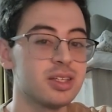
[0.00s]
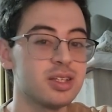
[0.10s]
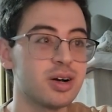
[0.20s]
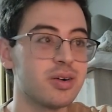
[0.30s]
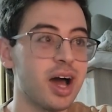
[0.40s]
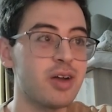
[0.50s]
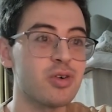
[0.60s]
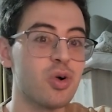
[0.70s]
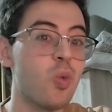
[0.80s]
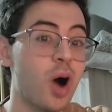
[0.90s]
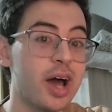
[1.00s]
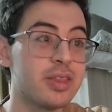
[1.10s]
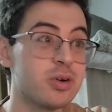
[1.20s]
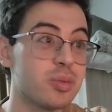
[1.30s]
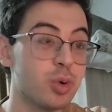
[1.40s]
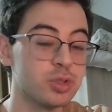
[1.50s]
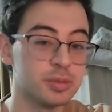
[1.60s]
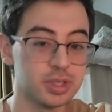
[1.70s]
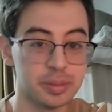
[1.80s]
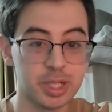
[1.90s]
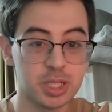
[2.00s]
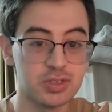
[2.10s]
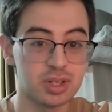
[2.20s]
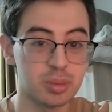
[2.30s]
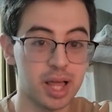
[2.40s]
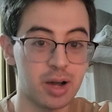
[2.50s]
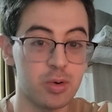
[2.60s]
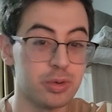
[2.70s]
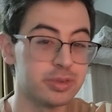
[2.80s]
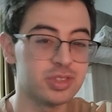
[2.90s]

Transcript: you know, I don't know why there are multiple dimensions in a black hole.